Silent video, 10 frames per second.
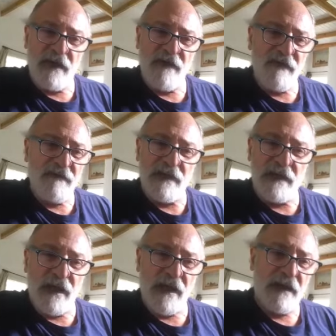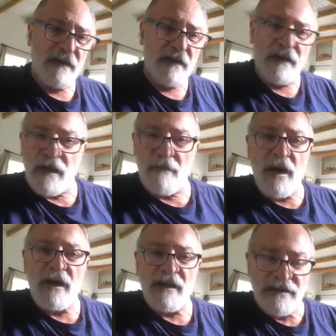59, and then come
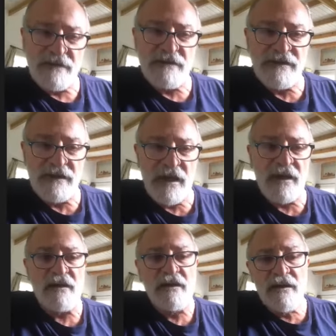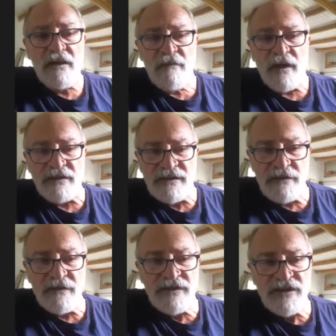back in 79. But in
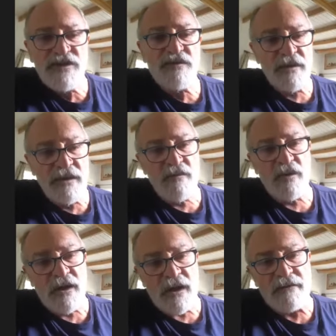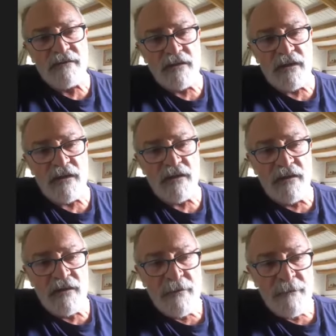73, we got
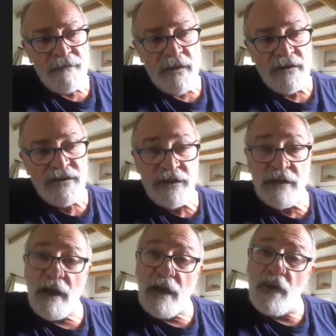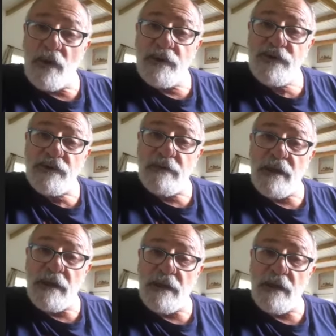in Chicago
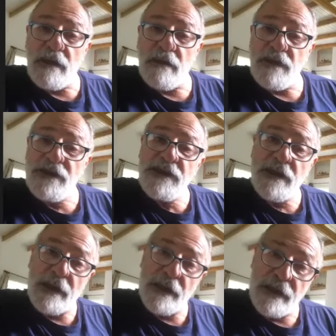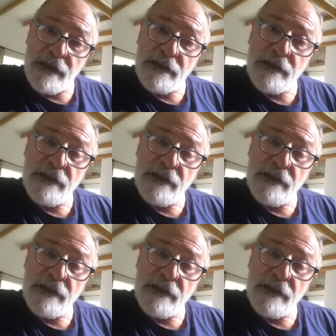swimming in Michigan Lake.